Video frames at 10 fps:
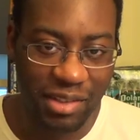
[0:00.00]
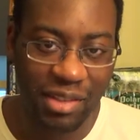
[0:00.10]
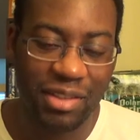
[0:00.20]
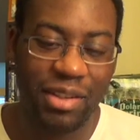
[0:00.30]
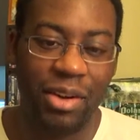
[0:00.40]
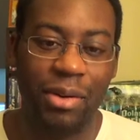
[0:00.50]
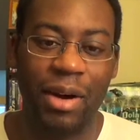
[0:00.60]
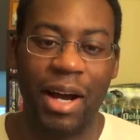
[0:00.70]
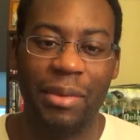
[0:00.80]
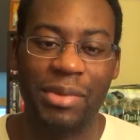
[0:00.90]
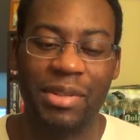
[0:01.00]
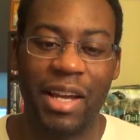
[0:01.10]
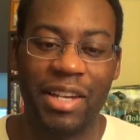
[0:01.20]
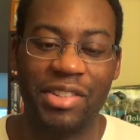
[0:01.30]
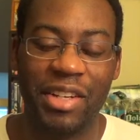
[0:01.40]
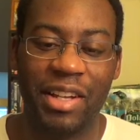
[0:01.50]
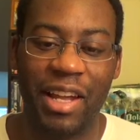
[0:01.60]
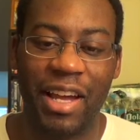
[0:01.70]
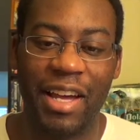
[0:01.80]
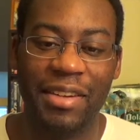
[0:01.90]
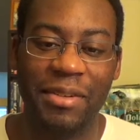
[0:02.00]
So I was actually glad